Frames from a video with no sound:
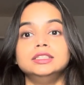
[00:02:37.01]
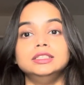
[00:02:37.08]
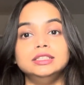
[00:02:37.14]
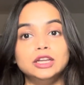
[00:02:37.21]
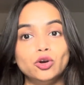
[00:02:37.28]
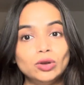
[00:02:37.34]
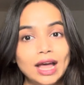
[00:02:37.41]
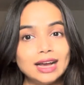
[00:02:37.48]

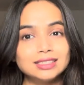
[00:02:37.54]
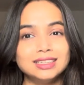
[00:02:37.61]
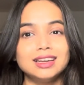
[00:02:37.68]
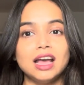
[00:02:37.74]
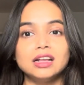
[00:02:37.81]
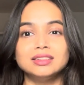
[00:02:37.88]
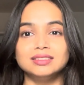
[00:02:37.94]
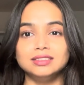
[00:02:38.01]
Now, lactic
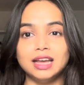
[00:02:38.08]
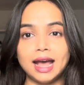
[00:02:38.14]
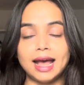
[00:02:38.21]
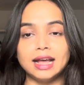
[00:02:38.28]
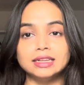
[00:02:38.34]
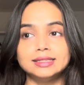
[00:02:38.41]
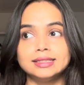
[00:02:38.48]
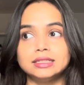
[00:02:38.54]
acid
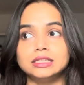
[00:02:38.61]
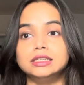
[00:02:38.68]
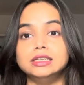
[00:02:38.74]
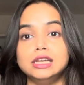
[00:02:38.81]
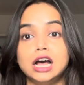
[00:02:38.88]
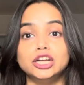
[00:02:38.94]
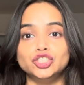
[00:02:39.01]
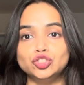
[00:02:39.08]
has a
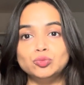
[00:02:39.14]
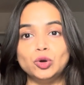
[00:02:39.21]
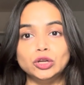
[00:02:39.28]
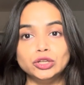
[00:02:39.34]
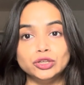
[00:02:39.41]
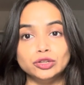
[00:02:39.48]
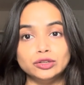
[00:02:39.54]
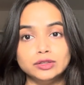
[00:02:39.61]
larger
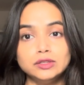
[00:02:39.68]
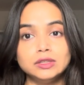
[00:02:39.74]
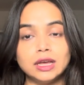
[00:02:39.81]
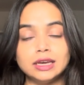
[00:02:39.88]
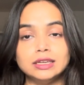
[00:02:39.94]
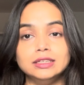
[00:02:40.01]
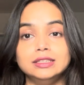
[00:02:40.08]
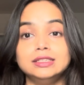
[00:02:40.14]
molecular
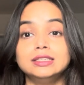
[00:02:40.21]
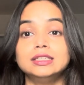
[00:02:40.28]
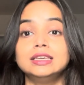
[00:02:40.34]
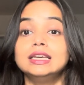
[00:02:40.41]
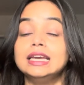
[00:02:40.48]
size